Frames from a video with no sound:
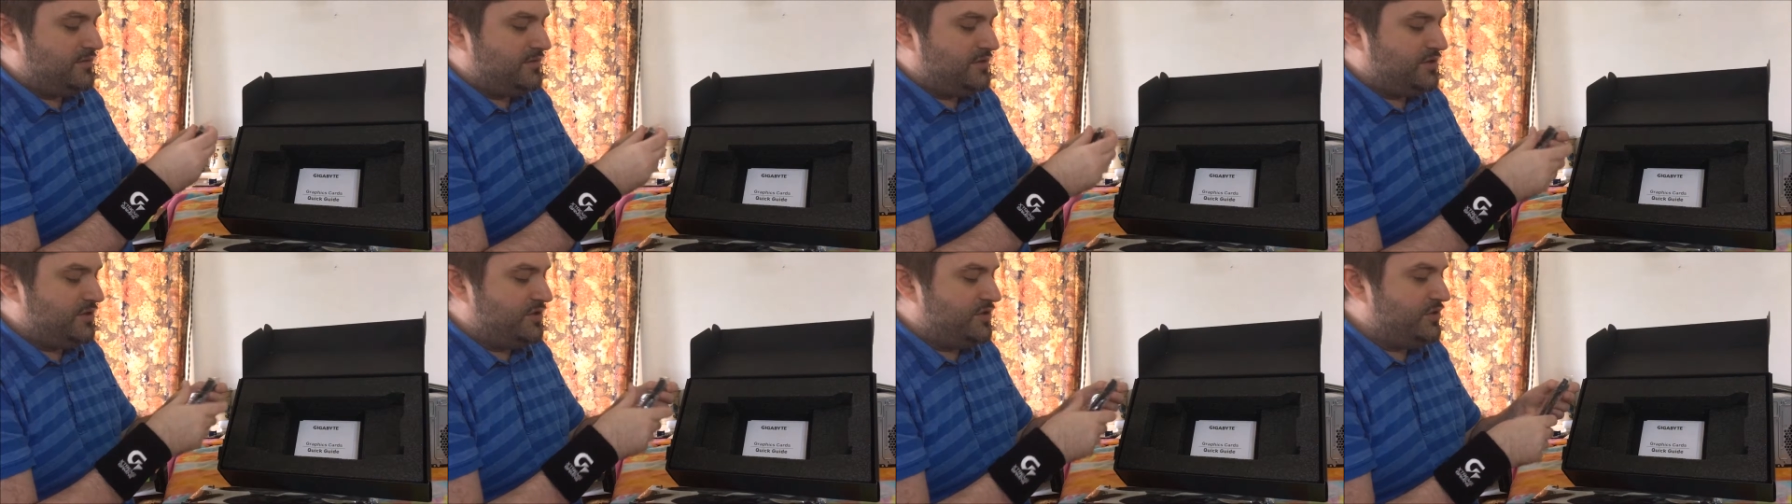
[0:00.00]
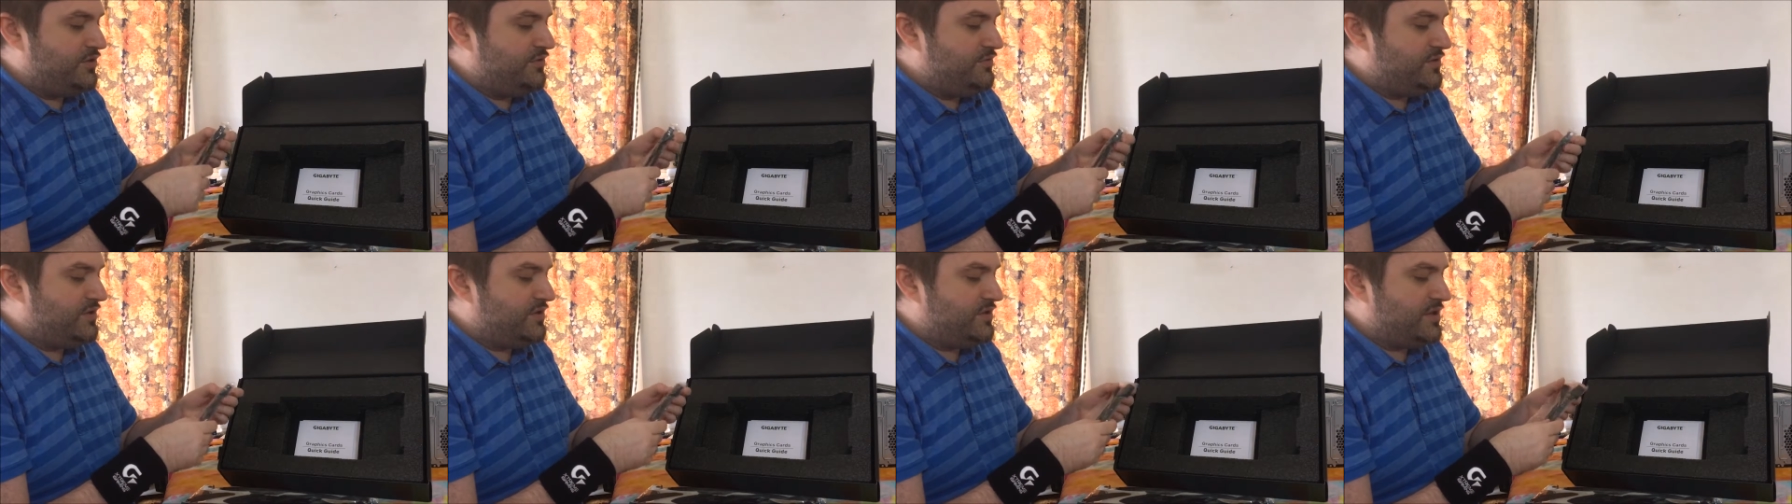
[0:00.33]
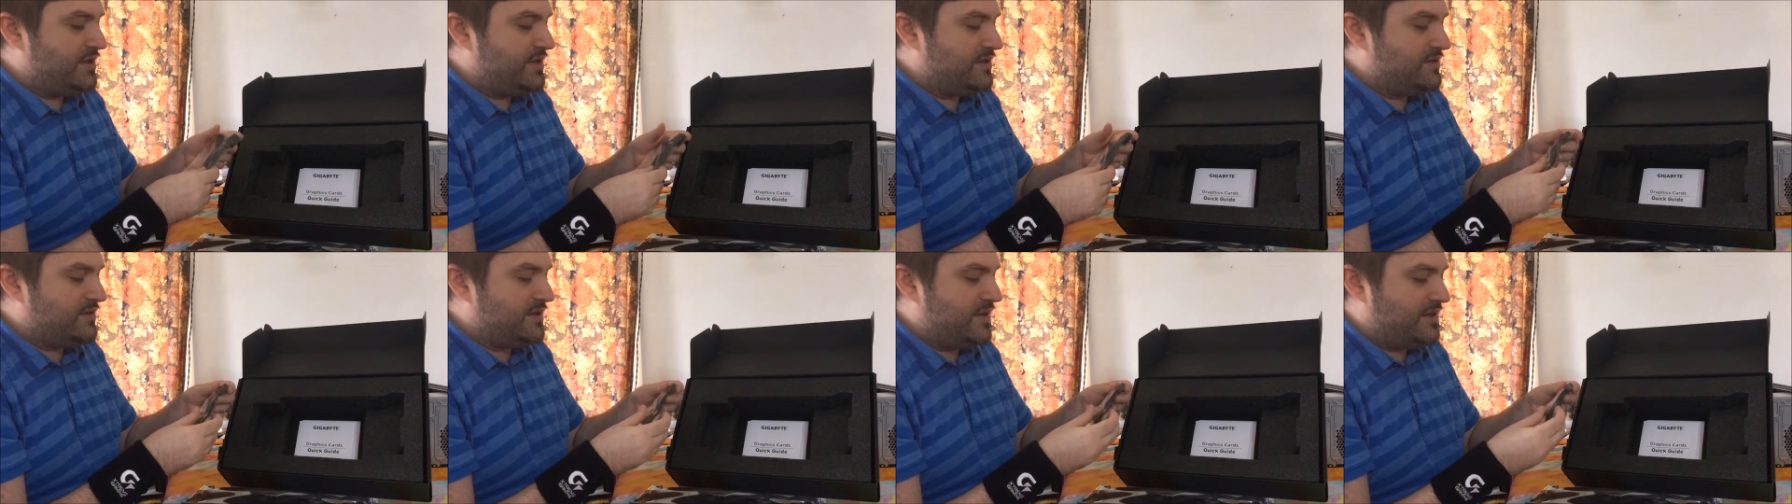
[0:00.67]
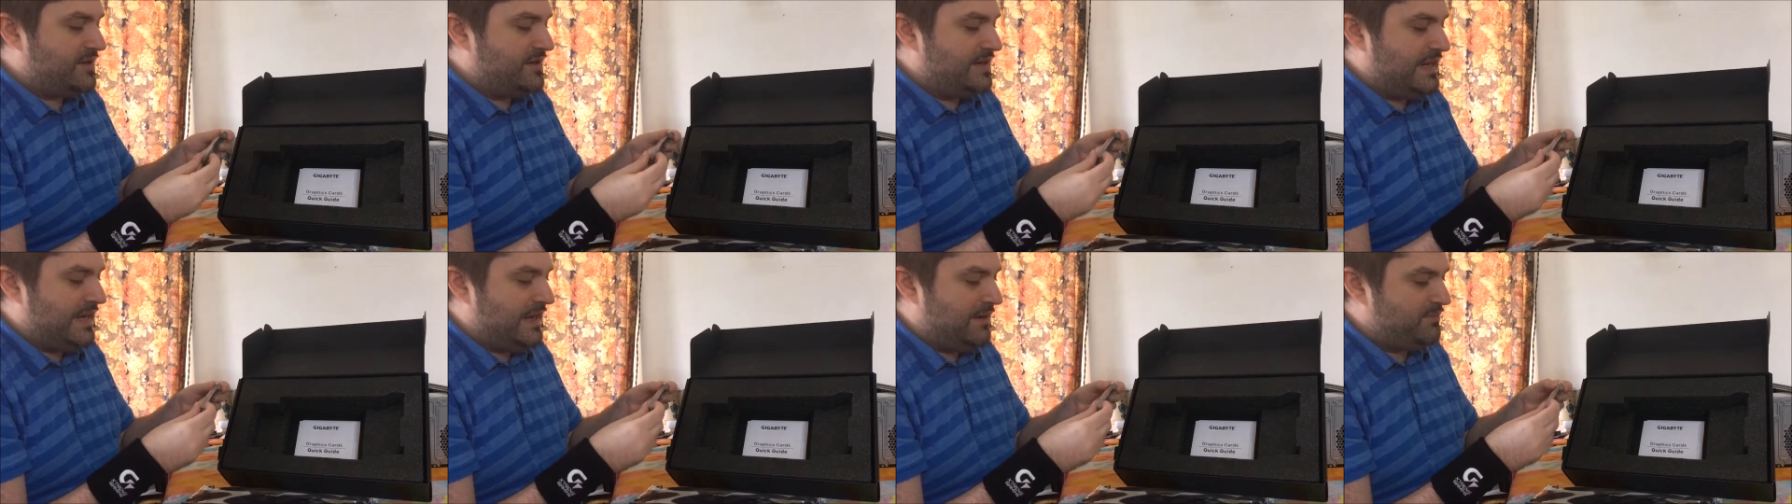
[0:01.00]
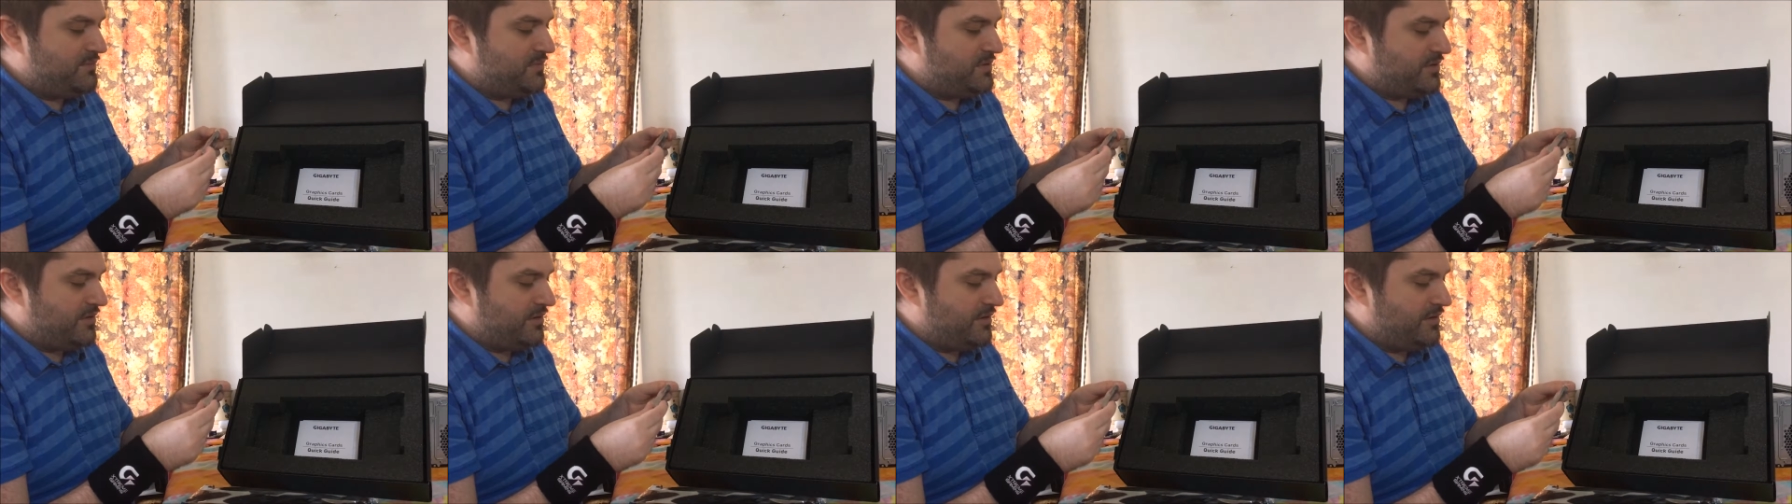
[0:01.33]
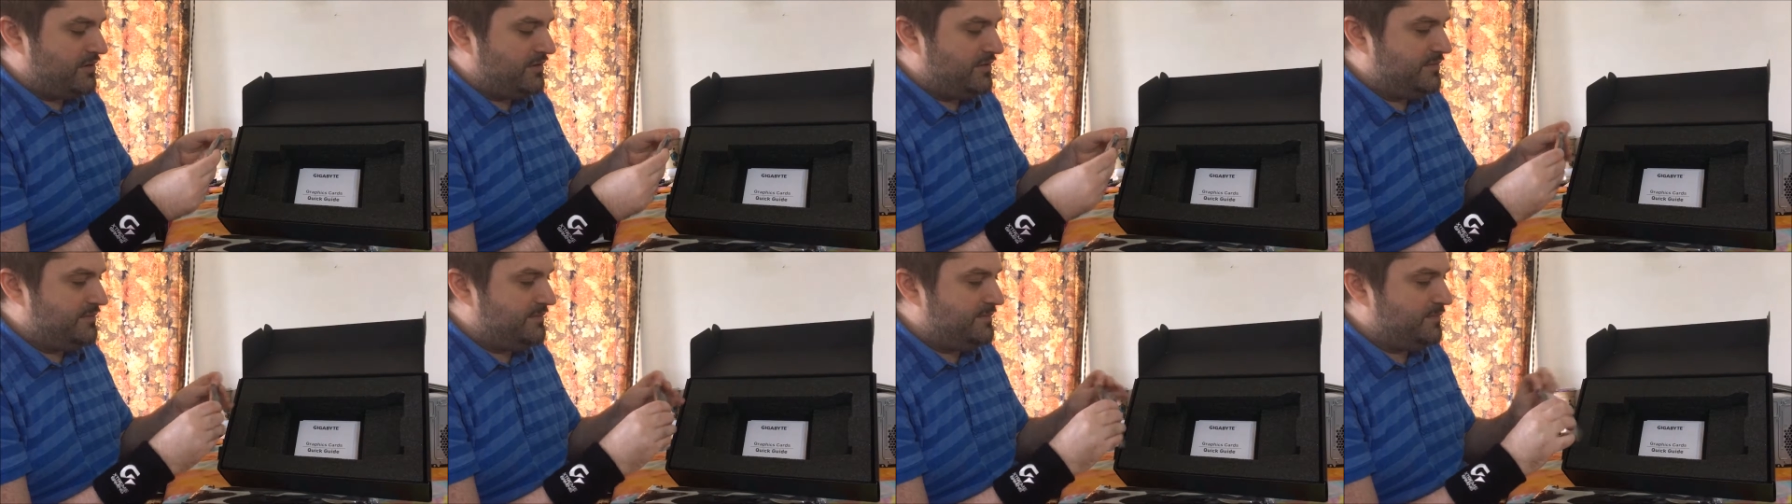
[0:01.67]
to 2.6
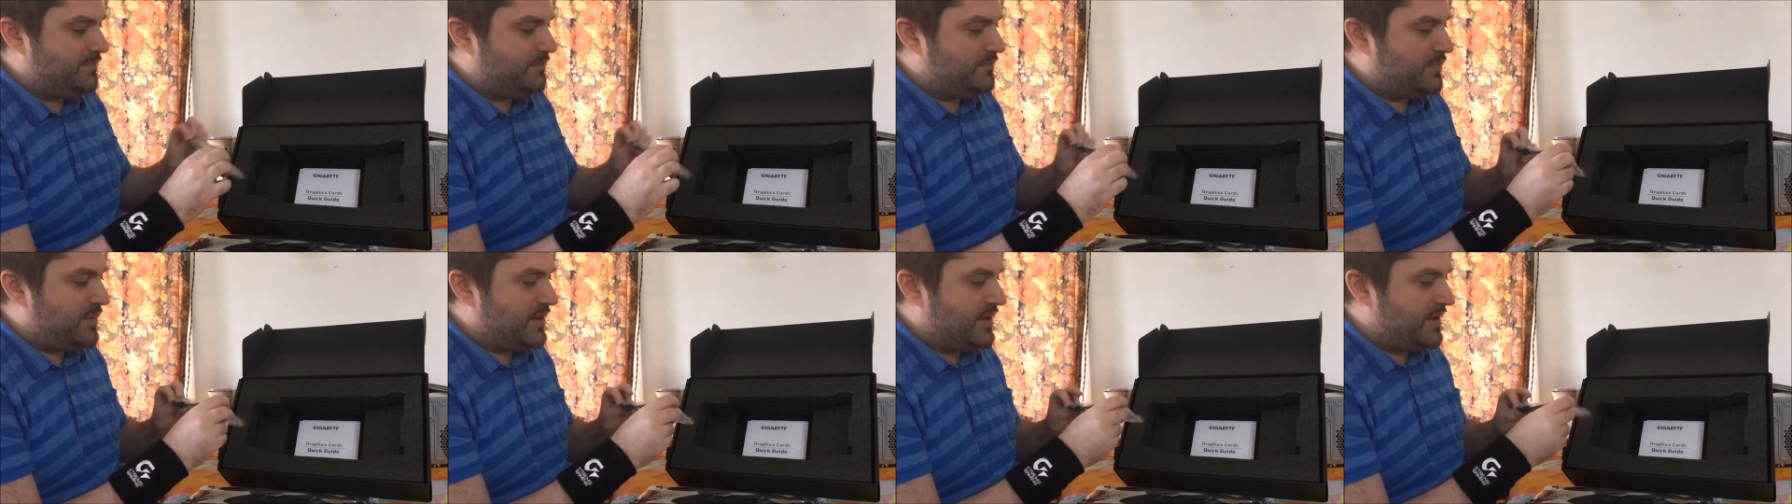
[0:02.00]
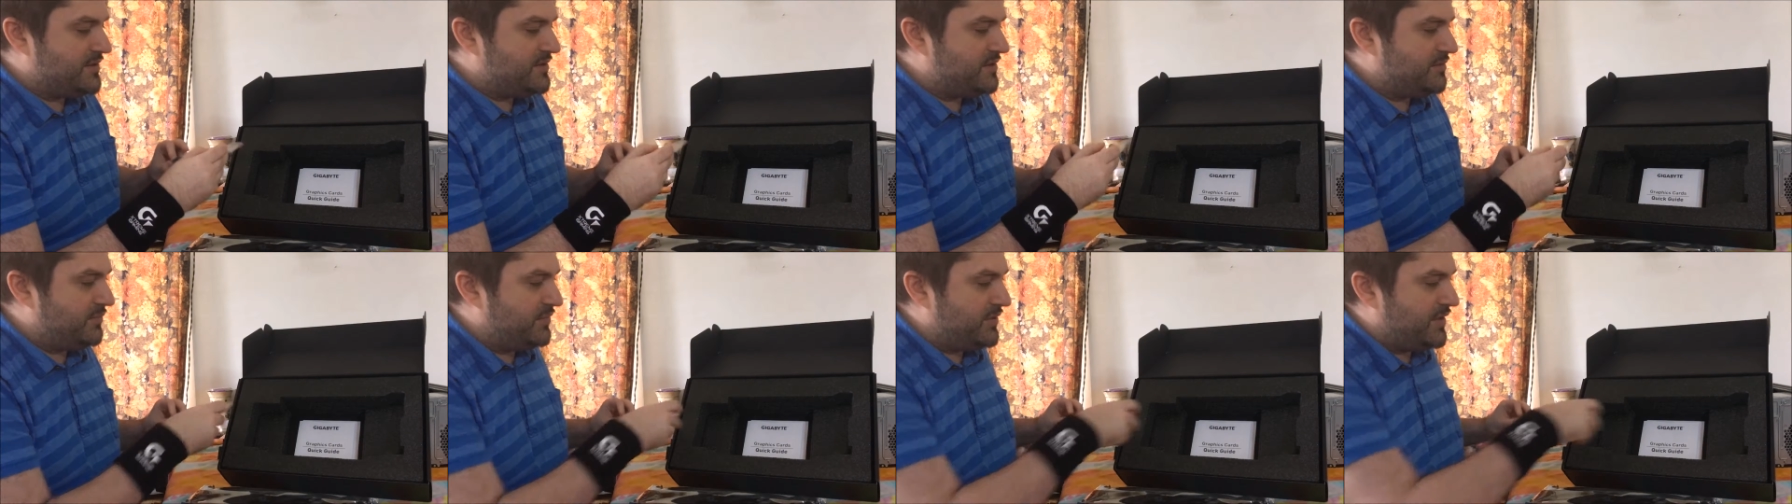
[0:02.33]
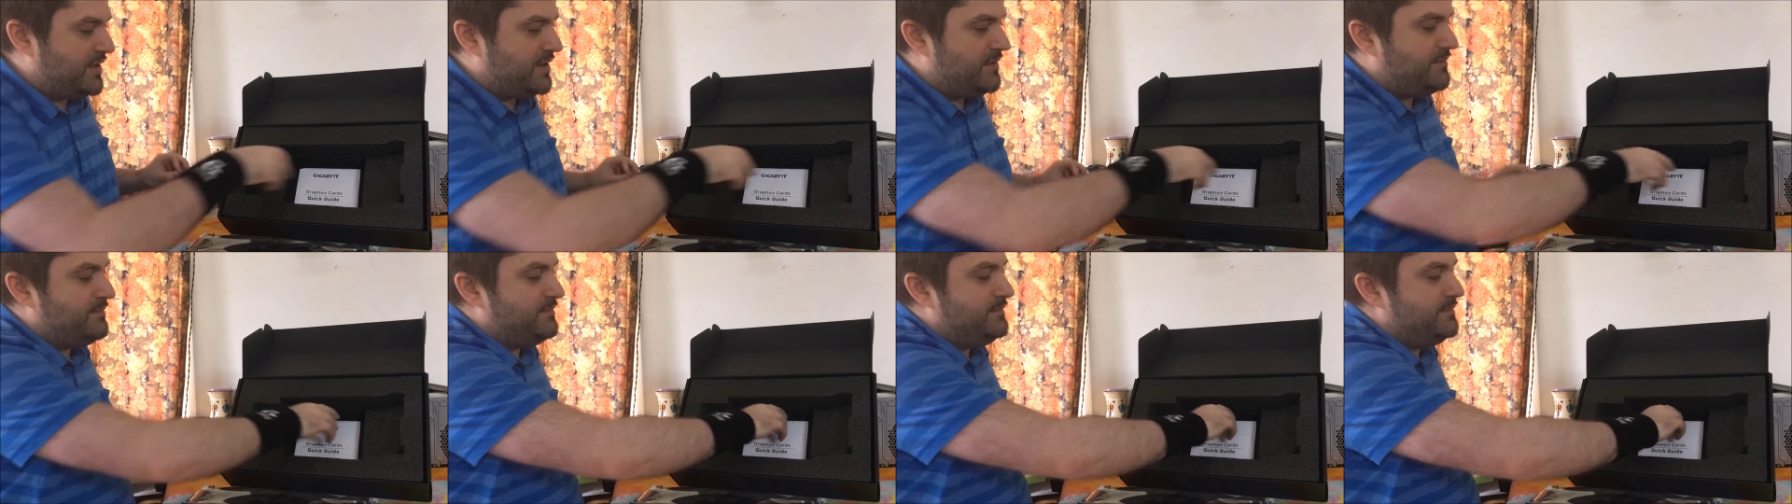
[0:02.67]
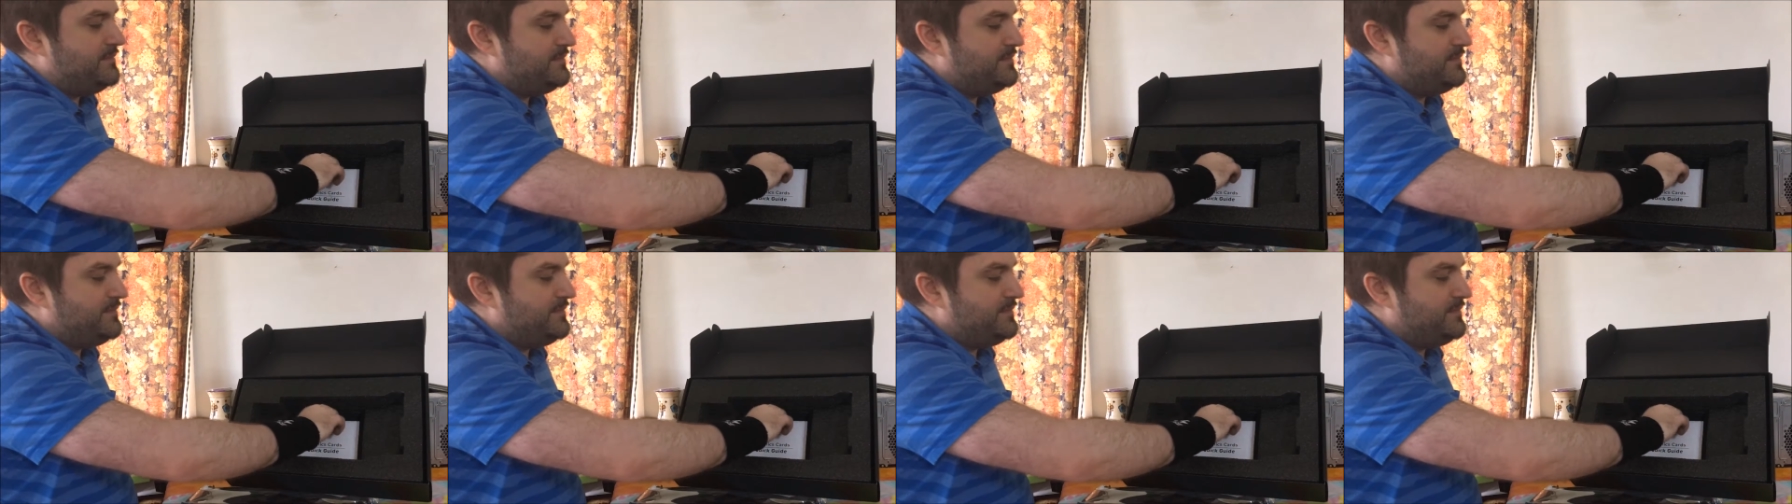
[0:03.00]
adapter, possibly.